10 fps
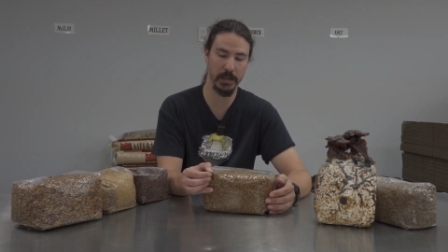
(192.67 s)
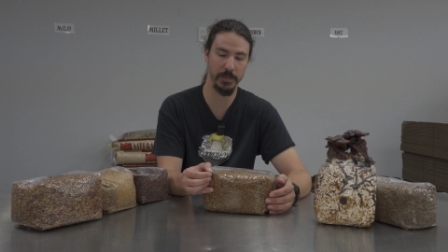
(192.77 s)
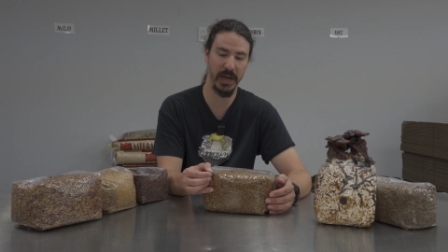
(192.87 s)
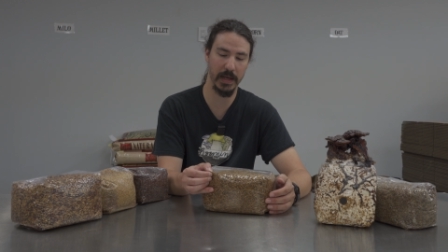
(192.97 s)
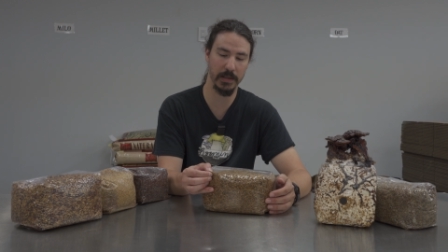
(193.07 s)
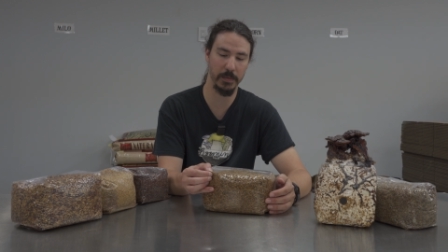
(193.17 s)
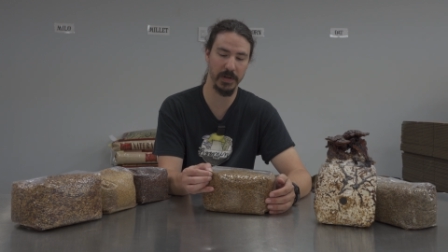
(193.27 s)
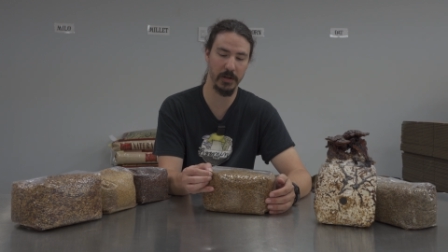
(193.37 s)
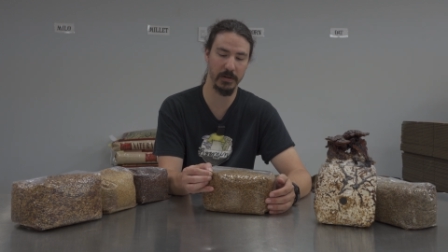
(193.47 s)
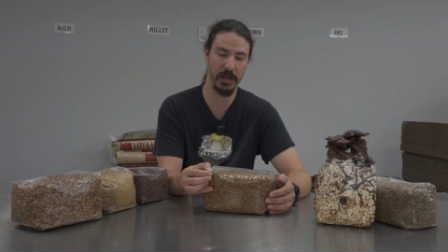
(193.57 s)
it's bagged up
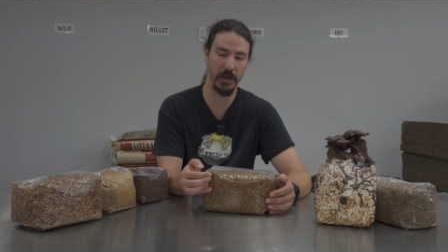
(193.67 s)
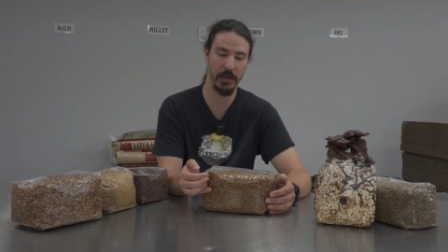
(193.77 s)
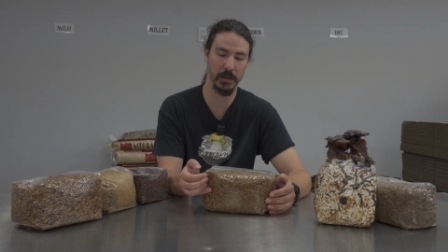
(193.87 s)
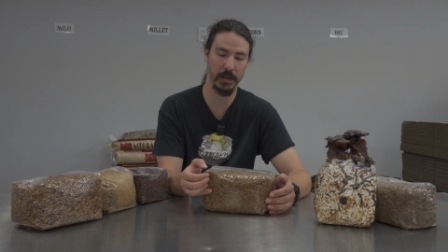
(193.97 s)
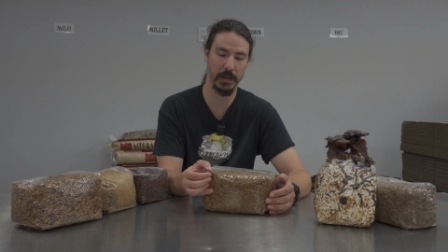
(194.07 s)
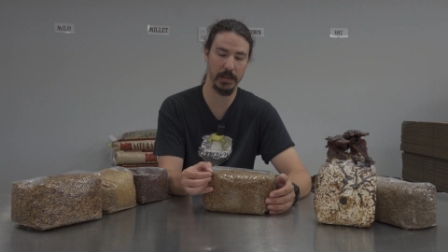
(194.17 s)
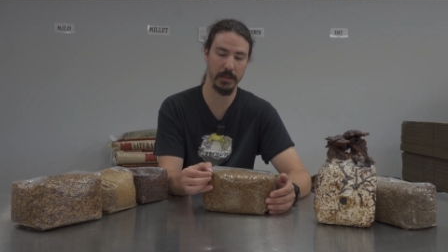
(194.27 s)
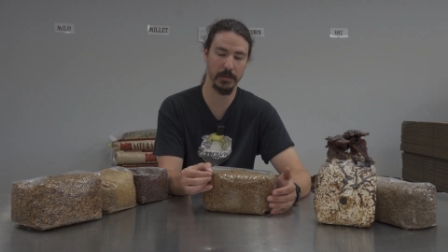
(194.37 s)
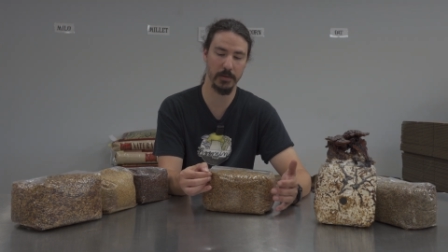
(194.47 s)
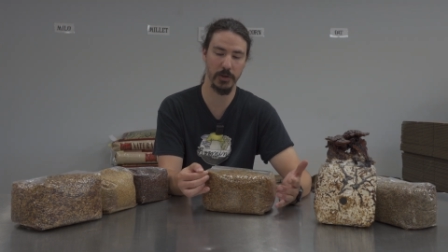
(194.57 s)
and already uh,
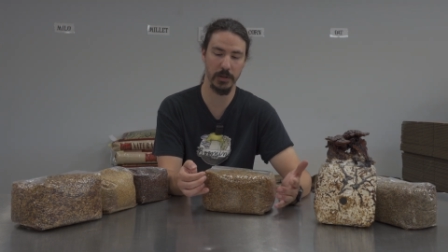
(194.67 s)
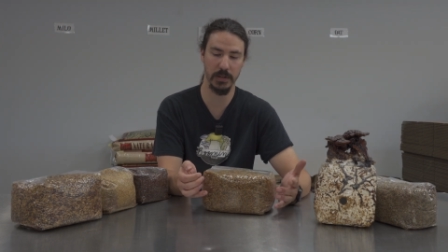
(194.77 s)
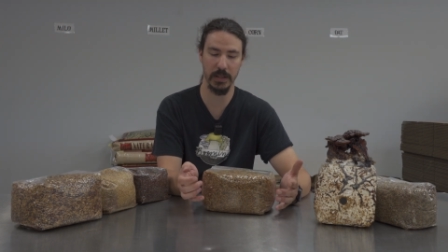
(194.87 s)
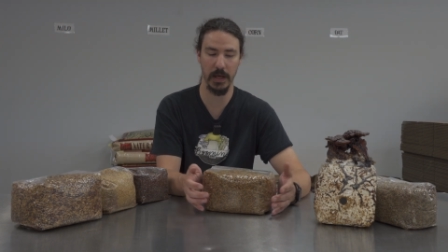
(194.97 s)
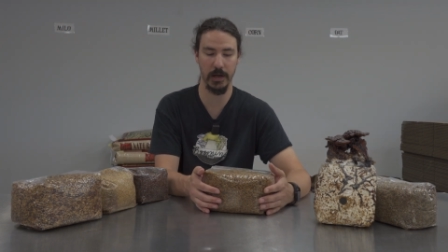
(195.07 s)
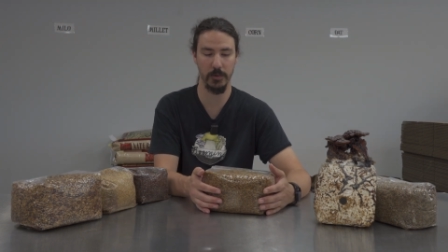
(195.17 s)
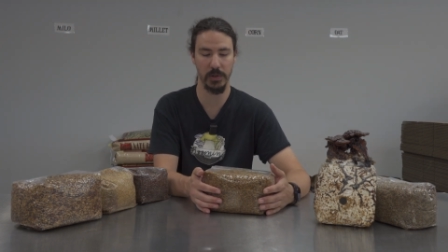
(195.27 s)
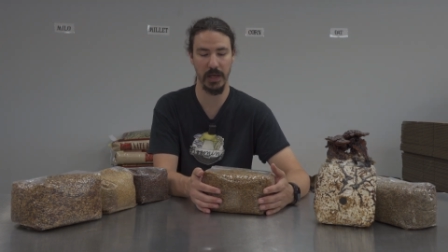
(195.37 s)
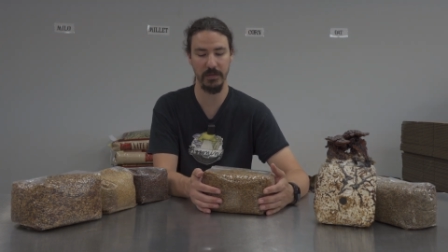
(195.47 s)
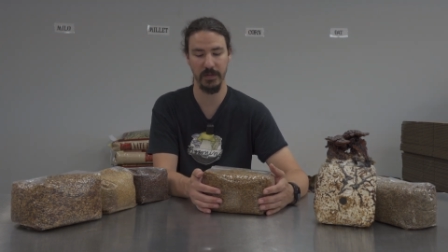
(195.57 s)
cooked in the
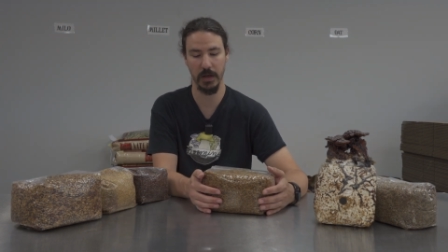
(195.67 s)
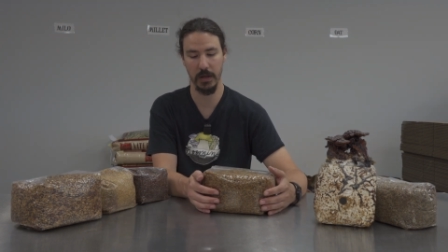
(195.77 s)
autoclave.